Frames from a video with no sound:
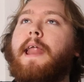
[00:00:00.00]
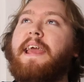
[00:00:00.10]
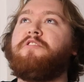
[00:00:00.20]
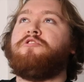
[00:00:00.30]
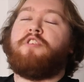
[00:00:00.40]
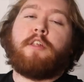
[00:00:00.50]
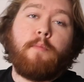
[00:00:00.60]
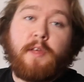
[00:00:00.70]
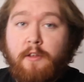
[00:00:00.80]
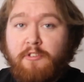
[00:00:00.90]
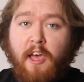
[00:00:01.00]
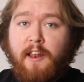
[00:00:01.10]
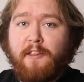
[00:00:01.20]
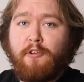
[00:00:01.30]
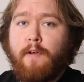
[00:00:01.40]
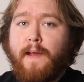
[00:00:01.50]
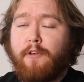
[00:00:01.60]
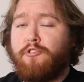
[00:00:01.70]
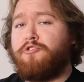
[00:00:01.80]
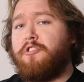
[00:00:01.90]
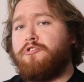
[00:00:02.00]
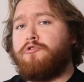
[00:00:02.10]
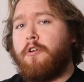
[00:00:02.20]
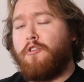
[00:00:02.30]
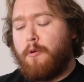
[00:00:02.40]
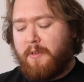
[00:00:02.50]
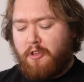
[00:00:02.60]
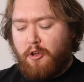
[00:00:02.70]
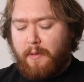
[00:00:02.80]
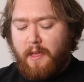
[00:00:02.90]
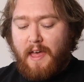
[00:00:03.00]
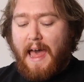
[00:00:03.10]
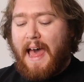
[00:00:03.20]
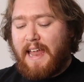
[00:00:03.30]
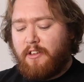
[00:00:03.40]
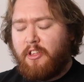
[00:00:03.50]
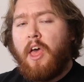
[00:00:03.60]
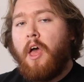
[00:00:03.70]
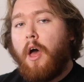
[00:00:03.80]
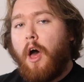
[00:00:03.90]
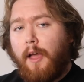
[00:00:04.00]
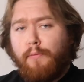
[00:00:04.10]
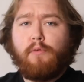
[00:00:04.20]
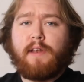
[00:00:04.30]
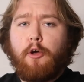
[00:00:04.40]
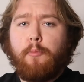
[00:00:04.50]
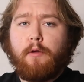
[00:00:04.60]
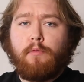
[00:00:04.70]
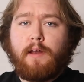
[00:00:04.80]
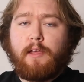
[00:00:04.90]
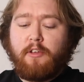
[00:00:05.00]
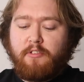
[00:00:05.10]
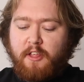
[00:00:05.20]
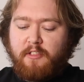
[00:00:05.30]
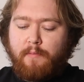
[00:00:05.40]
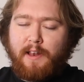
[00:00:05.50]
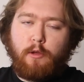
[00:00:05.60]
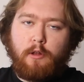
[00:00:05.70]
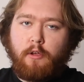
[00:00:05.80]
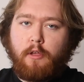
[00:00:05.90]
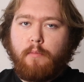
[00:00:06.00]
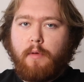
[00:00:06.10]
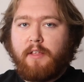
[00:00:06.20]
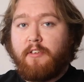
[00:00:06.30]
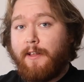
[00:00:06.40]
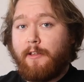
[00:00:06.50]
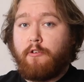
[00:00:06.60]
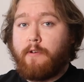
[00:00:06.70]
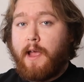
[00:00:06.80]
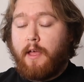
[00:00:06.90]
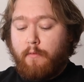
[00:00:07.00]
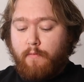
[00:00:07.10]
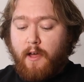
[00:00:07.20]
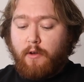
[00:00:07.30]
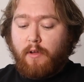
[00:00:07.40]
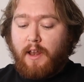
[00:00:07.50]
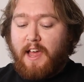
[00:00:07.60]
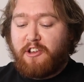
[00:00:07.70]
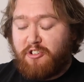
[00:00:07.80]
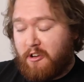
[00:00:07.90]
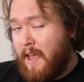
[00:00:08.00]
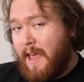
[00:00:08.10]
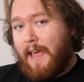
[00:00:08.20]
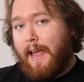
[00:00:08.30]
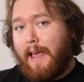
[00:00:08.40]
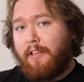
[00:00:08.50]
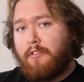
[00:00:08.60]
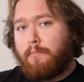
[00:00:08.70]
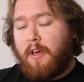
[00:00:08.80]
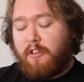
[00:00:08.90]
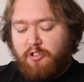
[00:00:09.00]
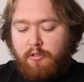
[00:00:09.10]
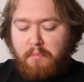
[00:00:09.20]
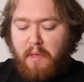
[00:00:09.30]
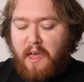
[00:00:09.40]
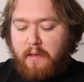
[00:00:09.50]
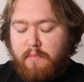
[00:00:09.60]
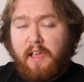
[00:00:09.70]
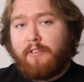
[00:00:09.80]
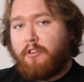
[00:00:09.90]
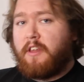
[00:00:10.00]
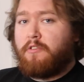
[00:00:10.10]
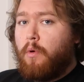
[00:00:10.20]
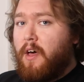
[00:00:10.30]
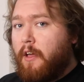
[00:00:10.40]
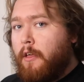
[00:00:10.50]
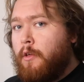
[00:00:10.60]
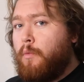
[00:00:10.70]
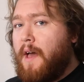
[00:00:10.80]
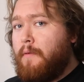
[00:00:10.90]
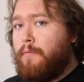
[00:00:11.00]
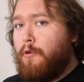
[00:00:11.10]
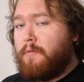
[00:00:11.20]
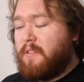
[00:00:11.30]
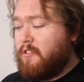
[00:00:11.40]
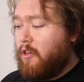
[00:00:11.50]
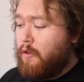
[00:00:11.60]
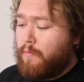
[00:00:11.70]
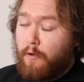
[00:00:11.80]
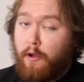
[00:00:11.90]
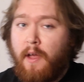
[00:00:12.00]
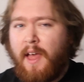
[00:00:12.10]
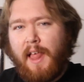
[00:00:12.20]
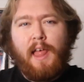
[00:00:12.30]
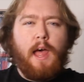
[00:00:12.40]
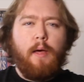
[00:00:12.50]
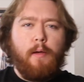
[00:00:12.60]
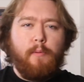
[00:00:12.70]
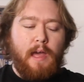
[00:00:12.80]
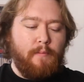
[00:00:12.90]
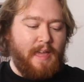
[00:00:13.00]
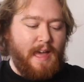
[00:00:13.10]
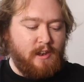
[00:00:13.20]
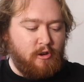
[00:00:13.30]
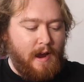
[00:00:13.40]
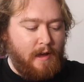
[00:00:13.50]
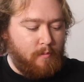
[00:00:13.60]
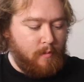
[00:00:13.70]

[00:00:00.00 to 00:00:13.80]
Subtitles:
Ladies and gentlemen, Tyler the Creator has just dropped Chromokopia, and I thought now would be a really good time to have a little look at my Tyler the Creator vinyl collection. It isn't much, but it's honest work. We have 4 of them to go through. How about we have a gander at them?